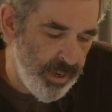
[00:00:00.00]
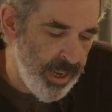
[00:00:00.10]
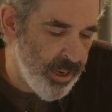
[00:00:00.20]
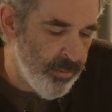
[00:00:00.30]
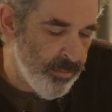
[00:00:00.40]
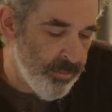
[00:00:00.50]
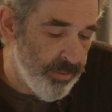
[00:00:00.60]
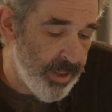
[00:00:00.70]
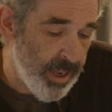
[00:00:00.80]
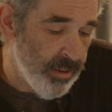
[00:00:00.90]
name
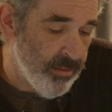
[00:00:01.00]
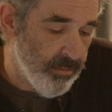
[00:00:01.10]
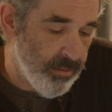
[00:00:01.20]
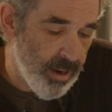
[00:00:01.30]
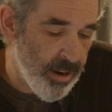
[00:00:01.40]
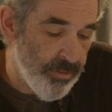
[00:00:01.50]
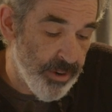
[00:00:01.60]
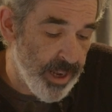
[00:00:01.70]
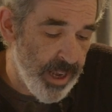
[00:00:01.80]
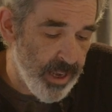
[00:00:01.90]
that I
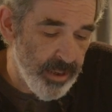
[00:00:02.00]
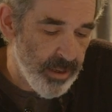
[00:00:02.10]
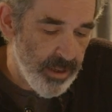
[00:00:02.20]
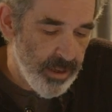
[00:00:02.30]
forget,